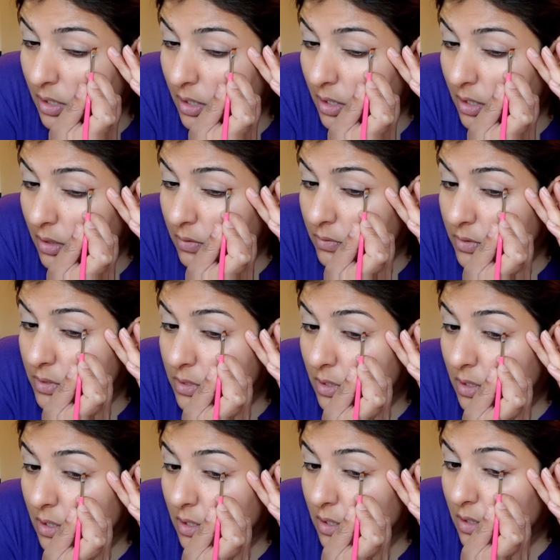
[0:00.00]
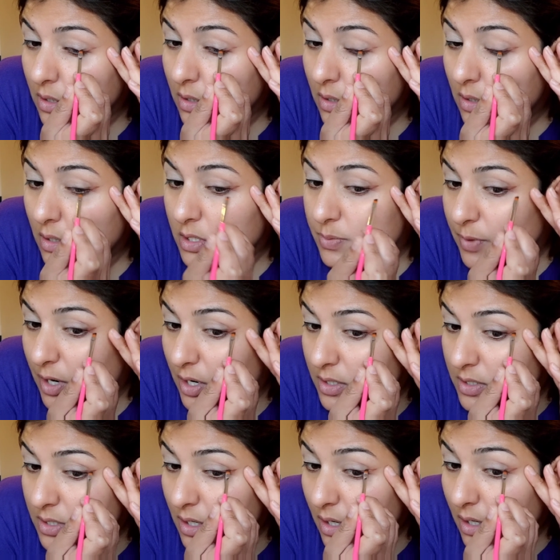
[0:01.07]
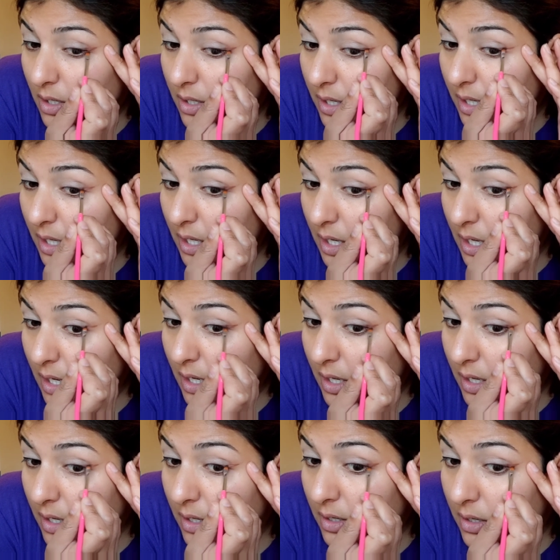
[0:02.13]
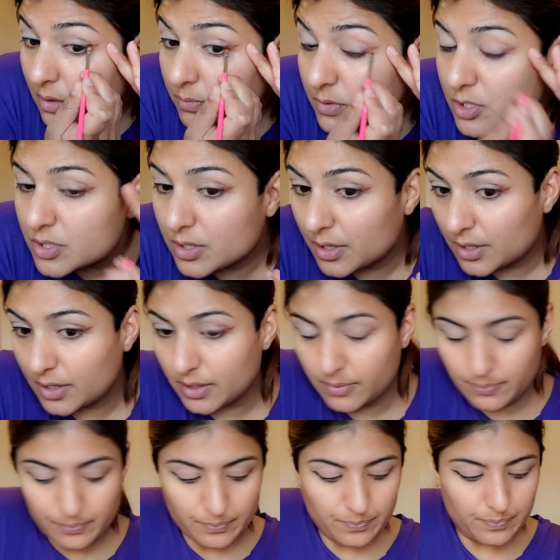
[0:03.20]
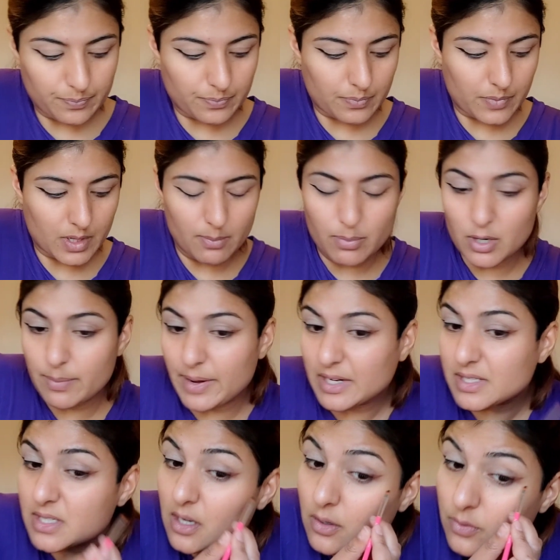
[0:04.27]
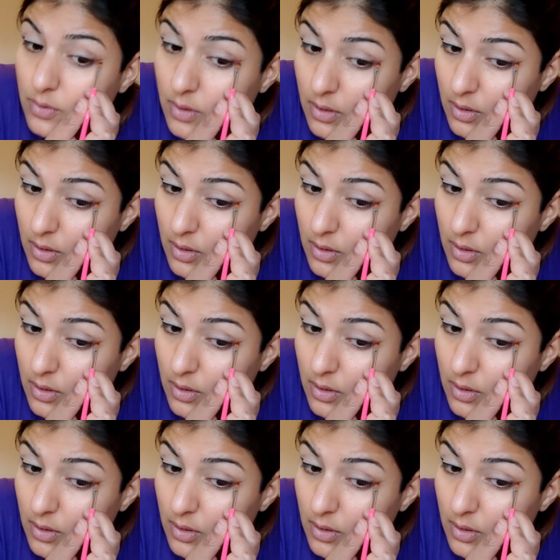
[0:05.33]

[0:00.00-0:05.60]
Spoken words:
And I'm just gonna close my eyes slightly and I'm just gonna pull it back down.